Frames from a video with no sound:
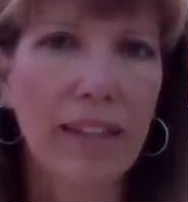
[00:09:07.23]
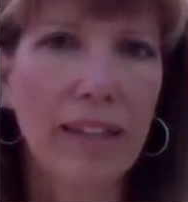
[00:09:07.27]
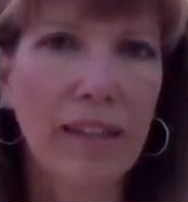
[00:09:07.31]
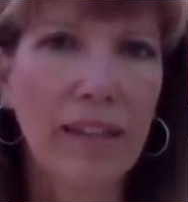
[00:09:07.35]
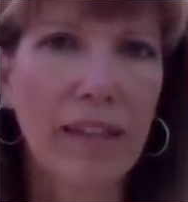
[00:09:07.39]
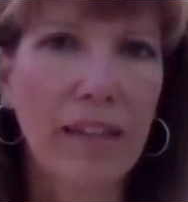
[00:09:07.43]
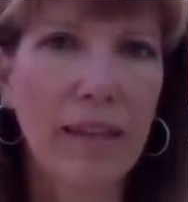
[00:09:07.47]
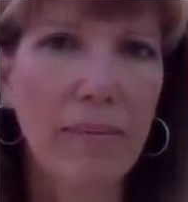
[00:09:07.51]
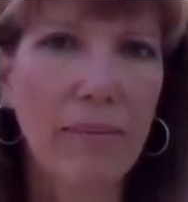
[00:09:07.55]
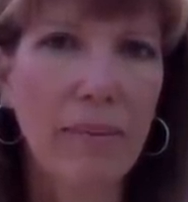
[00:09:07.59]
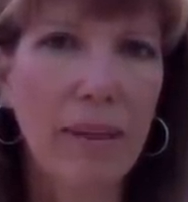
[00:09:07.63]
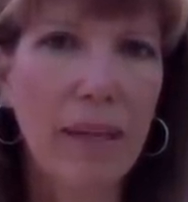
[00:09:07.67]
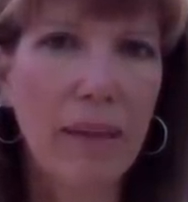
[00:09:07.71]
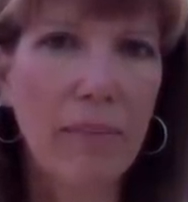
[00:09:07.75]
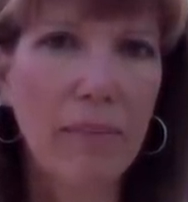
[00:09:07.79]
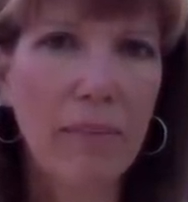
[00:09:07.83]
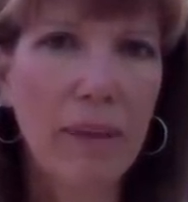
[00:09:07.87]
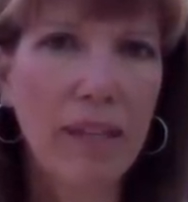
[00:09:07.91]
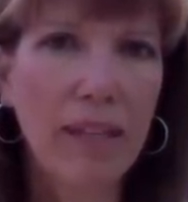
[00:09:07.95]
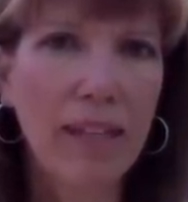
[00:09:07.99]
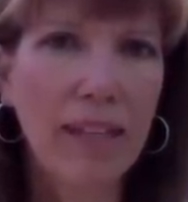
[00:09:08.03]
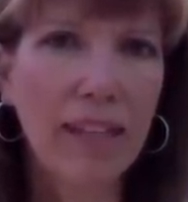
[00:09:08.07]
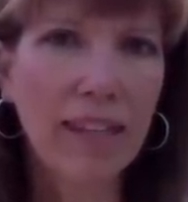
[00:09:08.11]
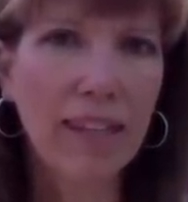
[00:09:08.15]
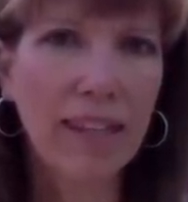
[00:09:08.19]
It may
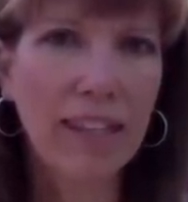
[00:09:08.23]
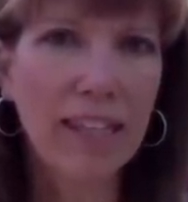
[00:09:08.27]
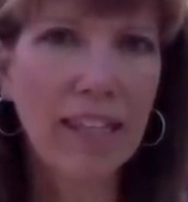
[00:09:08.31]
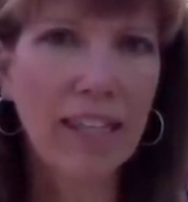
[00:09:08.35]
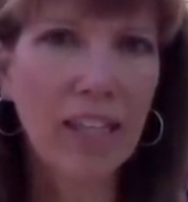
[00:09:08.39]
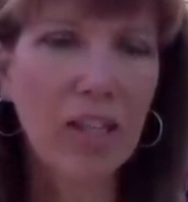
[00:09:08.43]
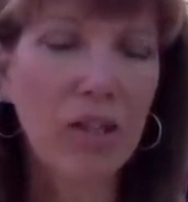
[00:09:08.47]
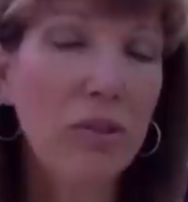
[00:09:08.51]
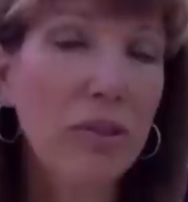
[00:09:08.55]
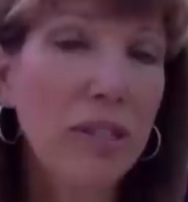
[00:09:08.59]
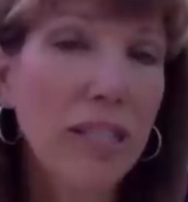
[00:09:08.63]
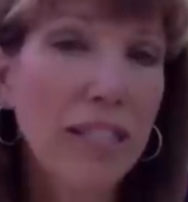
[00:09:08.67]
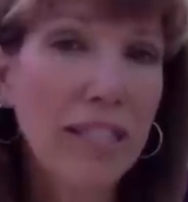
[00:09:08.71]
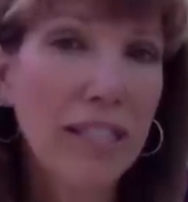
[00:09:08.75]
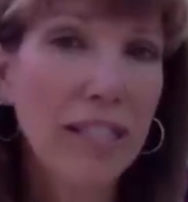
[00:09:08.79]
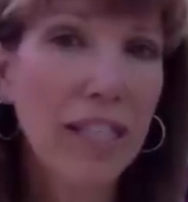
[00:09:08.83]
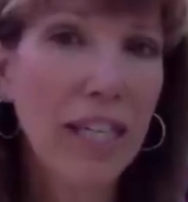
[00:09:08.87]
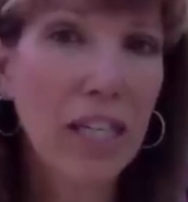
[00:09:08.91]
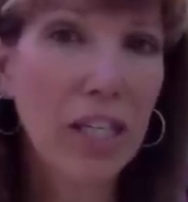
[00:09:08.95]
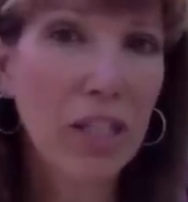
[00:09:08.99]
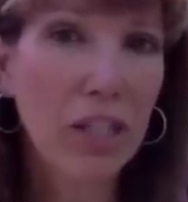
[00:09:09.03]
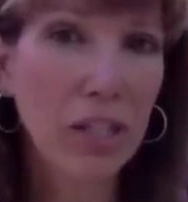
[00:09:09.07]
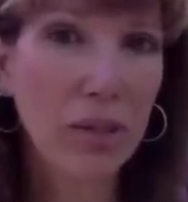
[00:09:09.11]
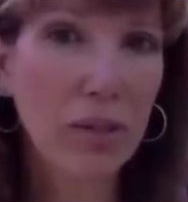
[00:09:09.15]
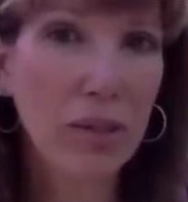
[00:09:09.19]
be the thing that you
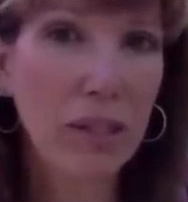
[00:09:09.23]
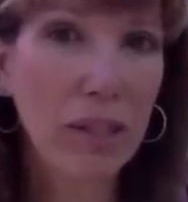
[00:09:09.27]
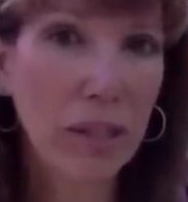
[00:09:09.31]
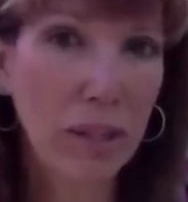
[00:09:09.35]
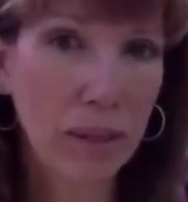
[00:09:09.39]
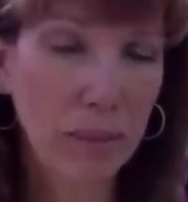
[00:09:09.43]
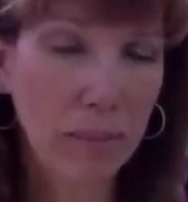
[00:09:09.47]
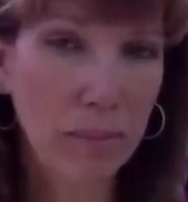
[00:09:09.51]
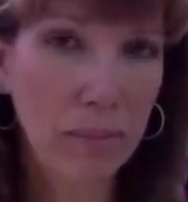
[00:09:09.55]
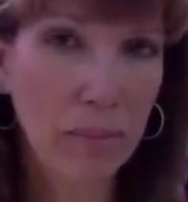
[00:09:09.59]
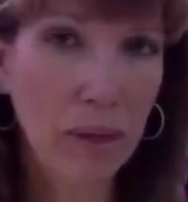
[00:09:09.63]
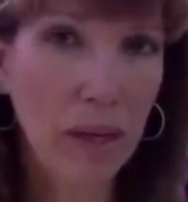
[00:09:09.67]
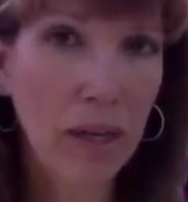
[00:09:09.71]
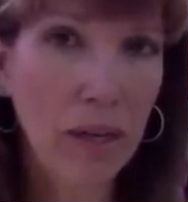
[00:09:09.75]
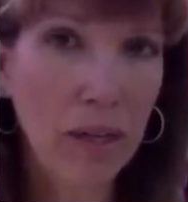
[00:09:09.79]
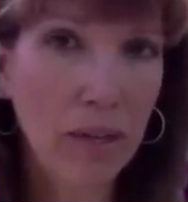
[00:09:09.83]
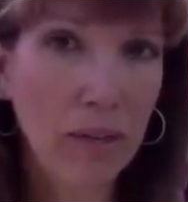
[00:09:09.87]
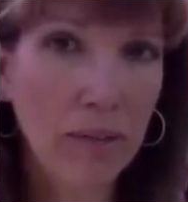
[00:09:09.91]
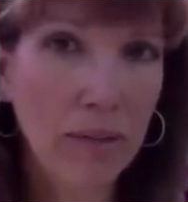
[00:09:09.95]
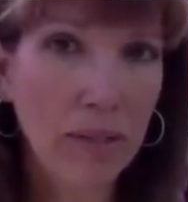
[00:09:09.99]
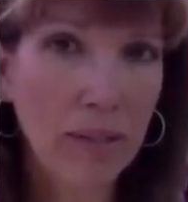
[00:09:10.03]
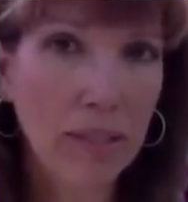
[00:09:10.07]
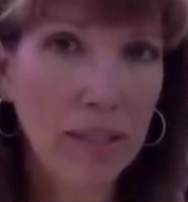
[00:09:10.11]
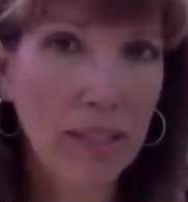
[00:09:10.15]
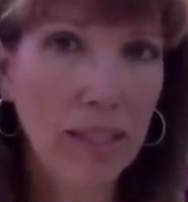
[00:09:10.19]
dislike doing the
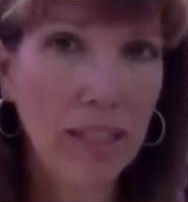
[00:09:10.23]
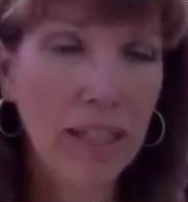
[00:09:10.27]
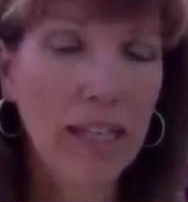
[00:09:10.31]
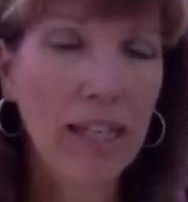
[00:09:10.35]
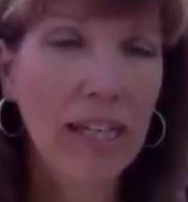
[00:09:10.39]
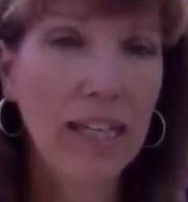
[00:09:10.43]
most.